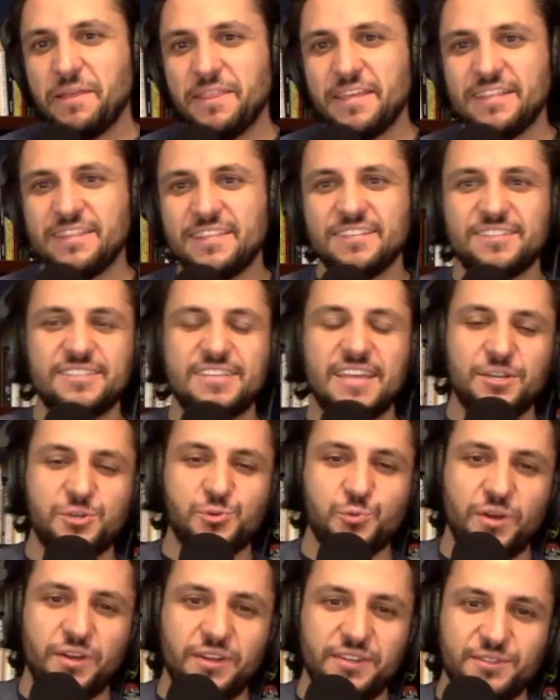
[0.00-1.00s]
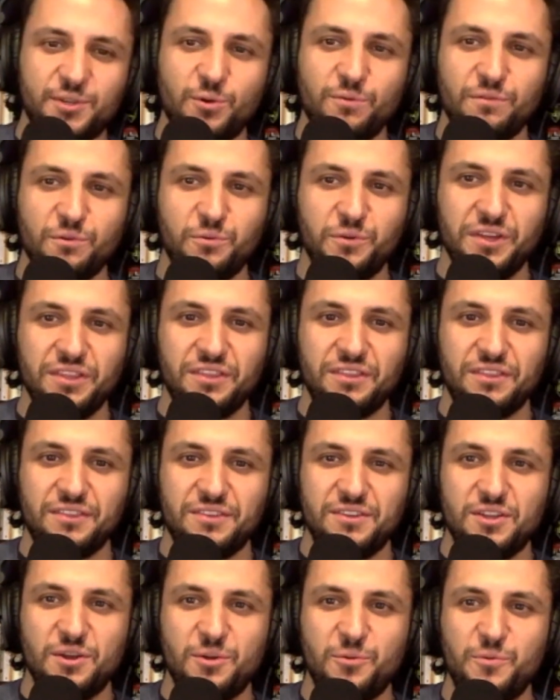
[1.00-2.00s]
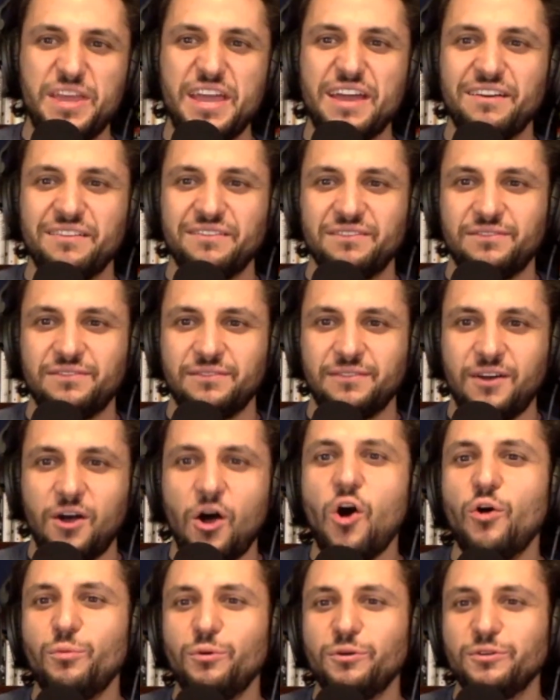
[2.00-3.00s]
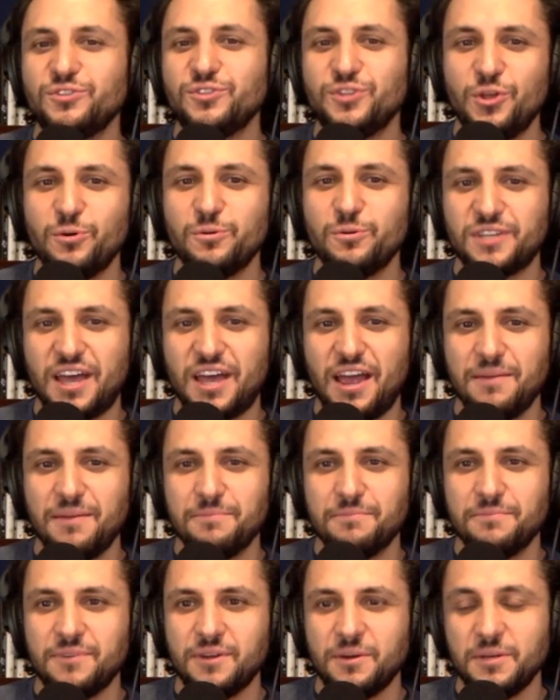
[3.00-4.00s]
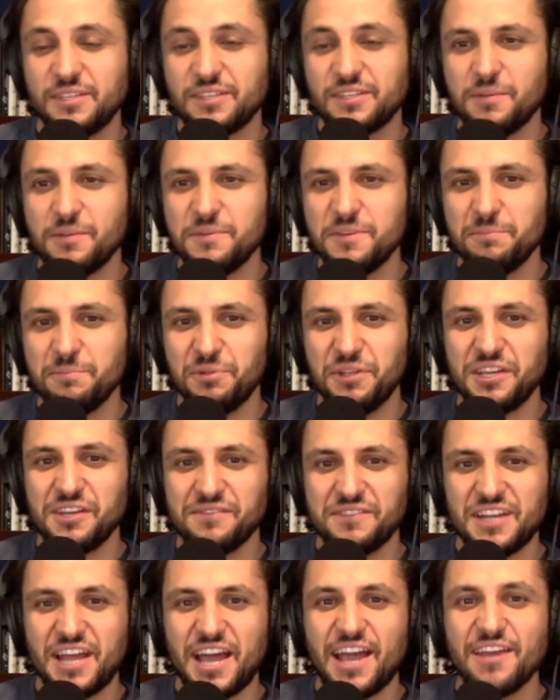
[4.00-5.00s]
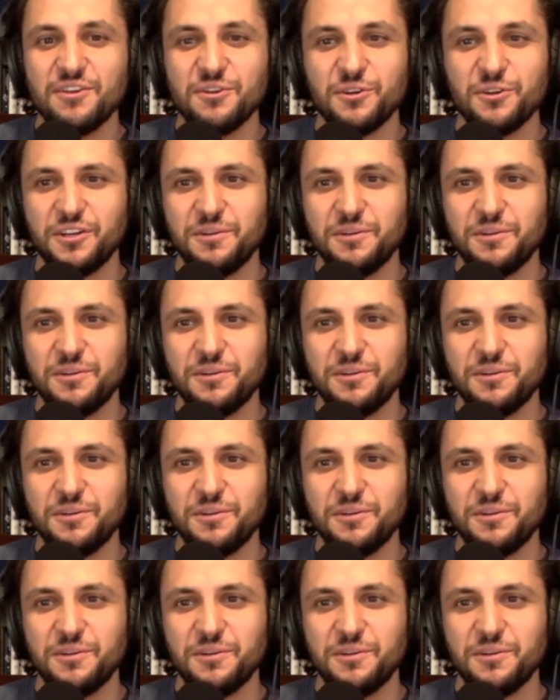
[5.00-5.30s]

this stage one is over with, you know, we have almost no time. I mean, it's going to be a blink of an eye and you're going